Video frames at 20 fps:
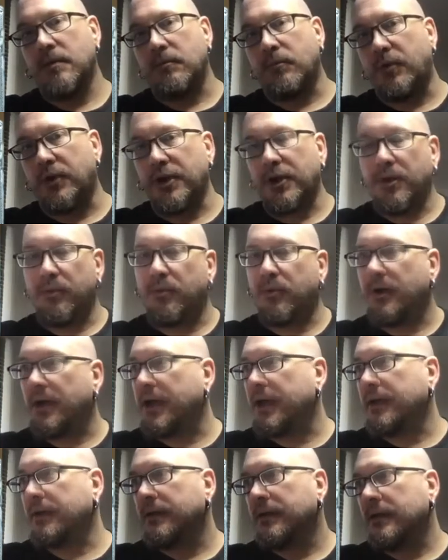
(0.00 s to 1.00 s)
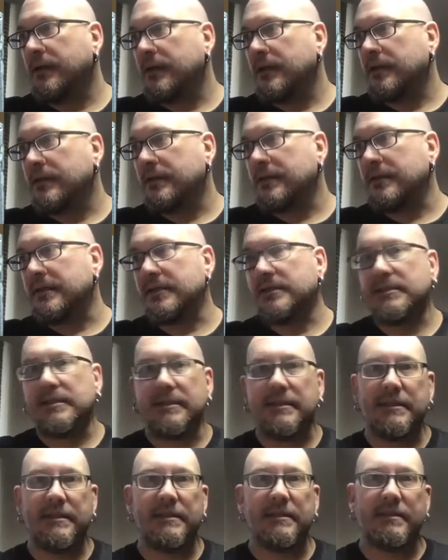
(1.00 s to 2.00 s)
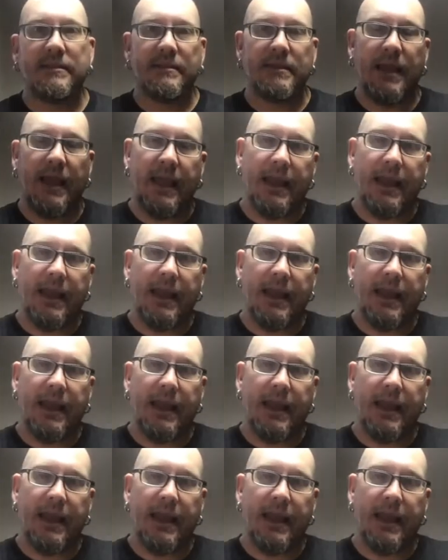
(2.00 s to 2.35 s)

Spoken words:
Boy, oh boy. This is